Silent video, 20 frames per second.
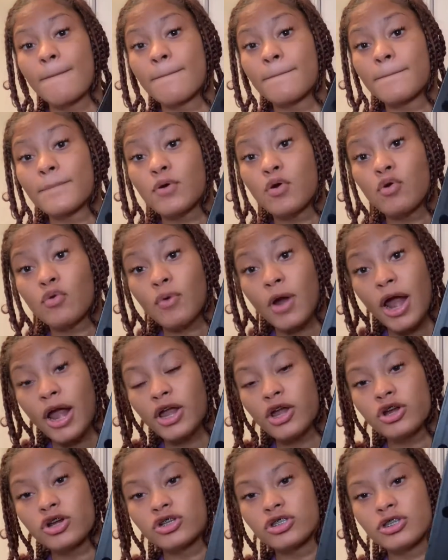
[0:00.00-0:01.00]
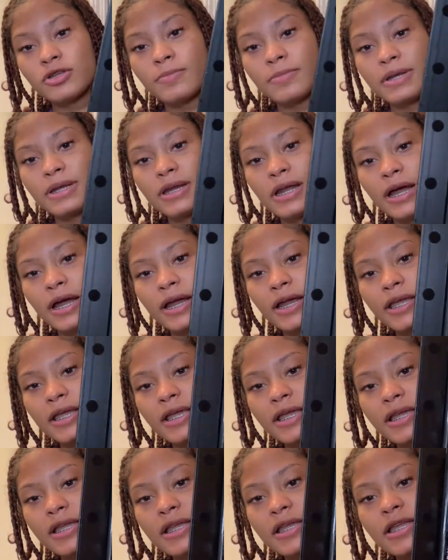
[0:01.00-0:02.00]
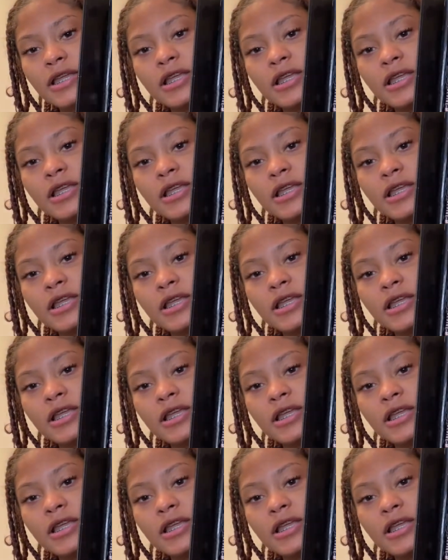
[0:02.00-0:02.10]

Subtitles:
prior to me dyeing it,